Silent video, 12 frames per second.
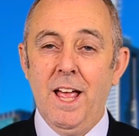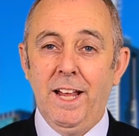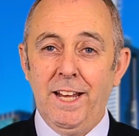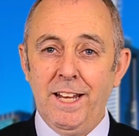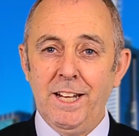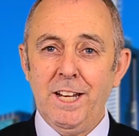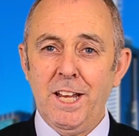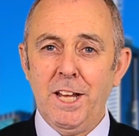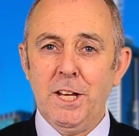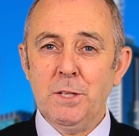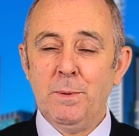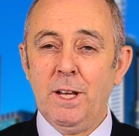It
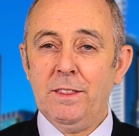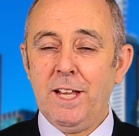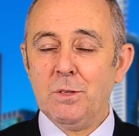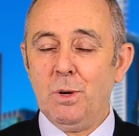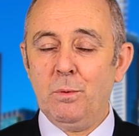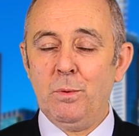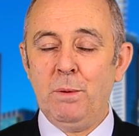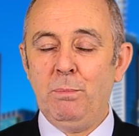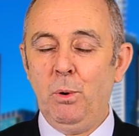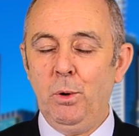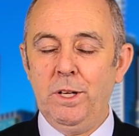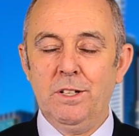is, but that's what
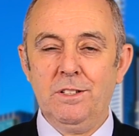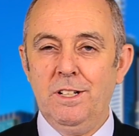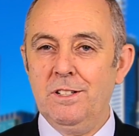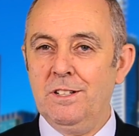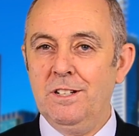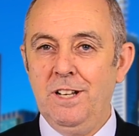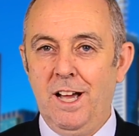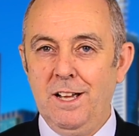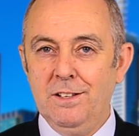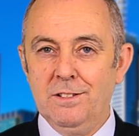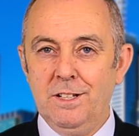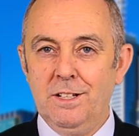reporting season
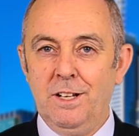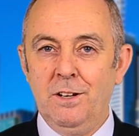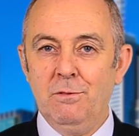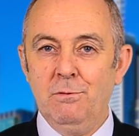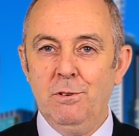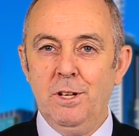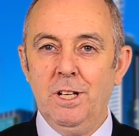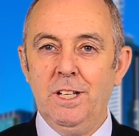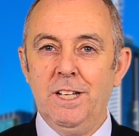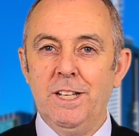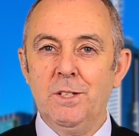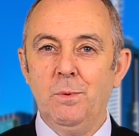does. It
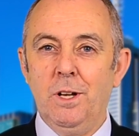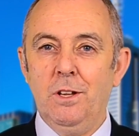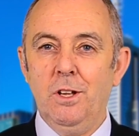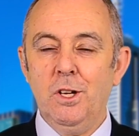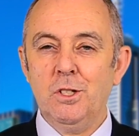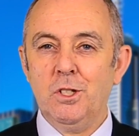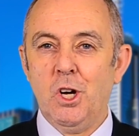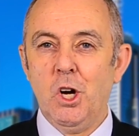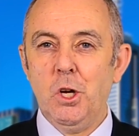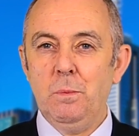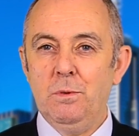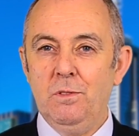really is one of those
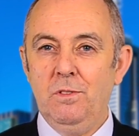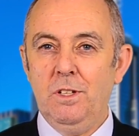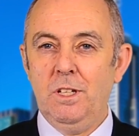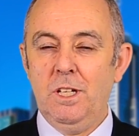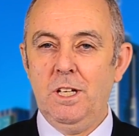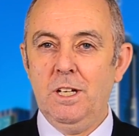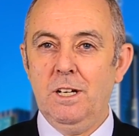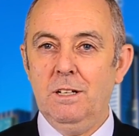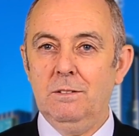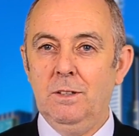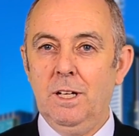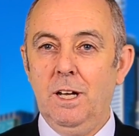times of the year.
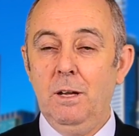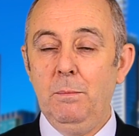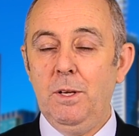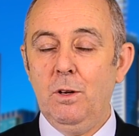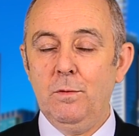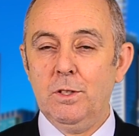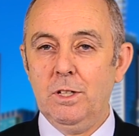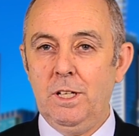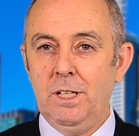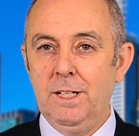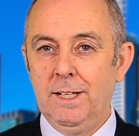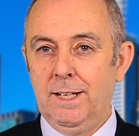I mean,
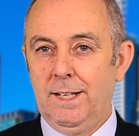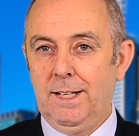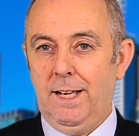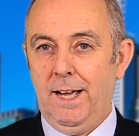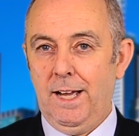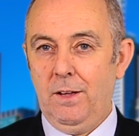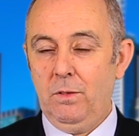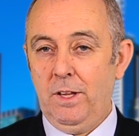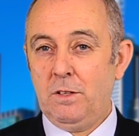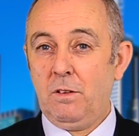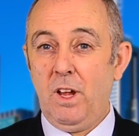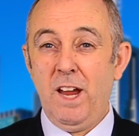obviously,
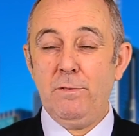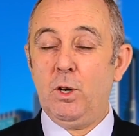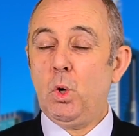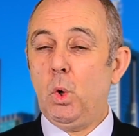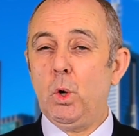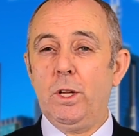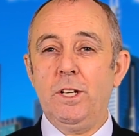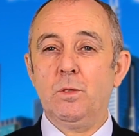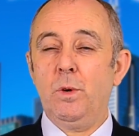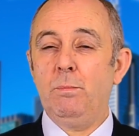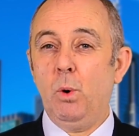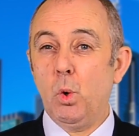there's every quarter there's
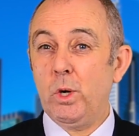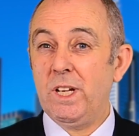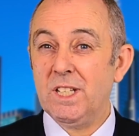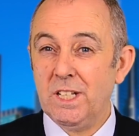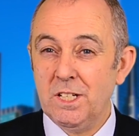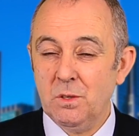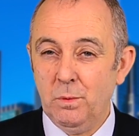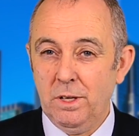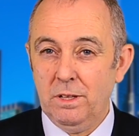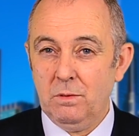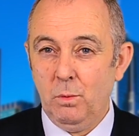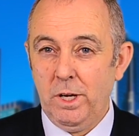reporting season
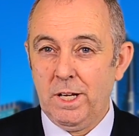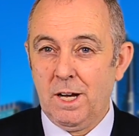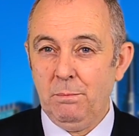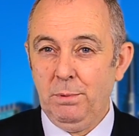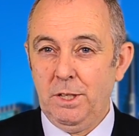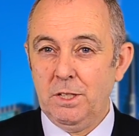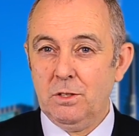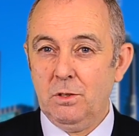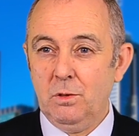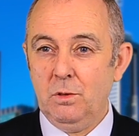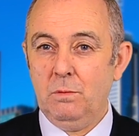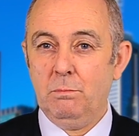where companies
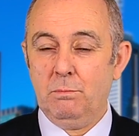do